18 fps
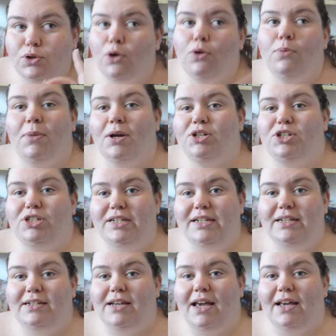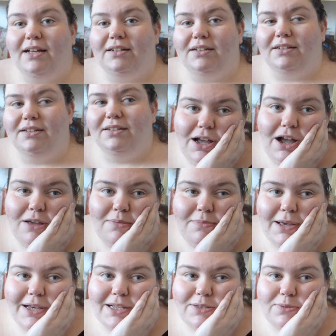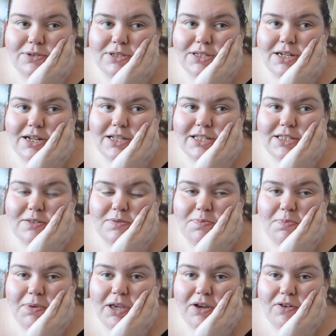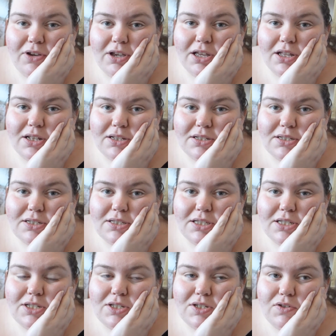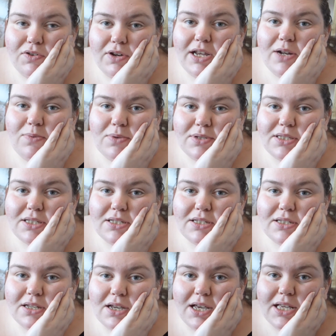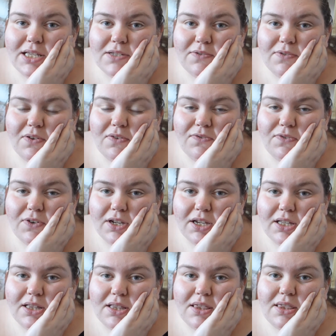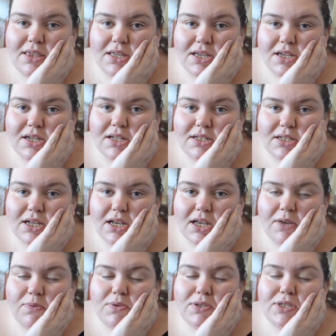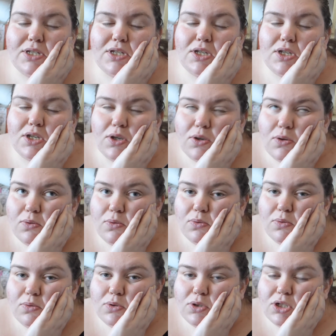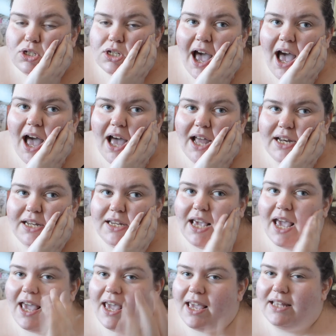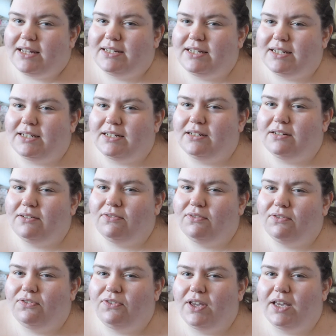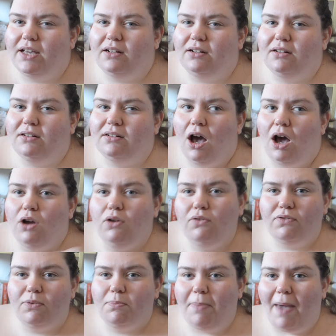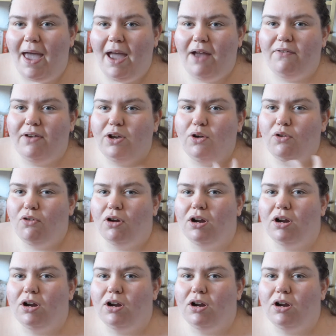much detail. IMAX was an experience. The screen was the size of a fucking theatre. It was huge. And yet it didn't feel overbearing or